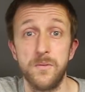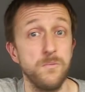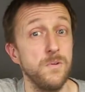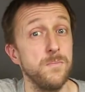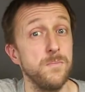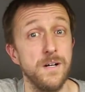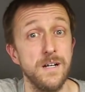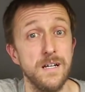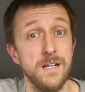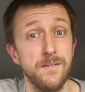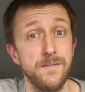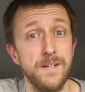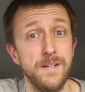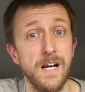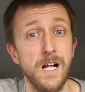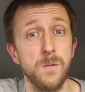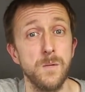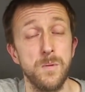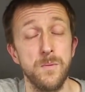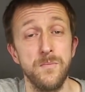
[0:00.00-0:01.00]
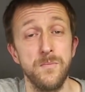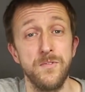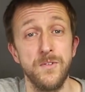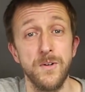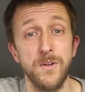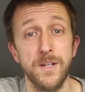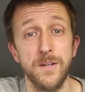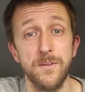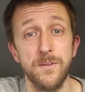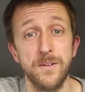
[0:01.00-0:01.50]
and we might have an album
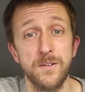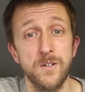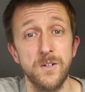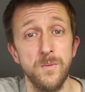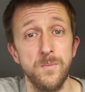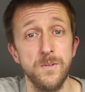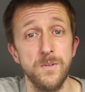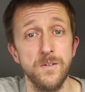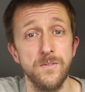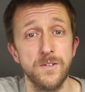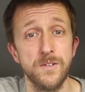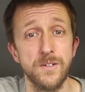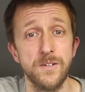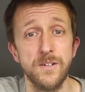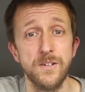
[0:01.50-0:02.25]
for you in a couple of